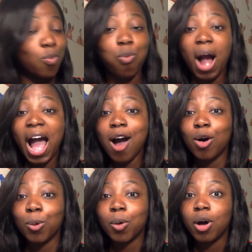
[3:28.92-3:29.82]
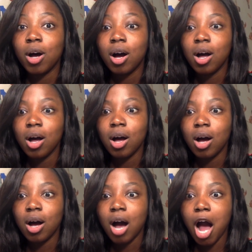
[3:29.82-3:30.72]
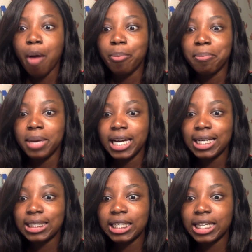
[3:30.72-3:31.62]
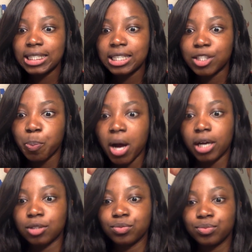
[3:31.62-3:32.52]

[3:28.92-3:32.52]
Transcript: Wow. Immediately into this part.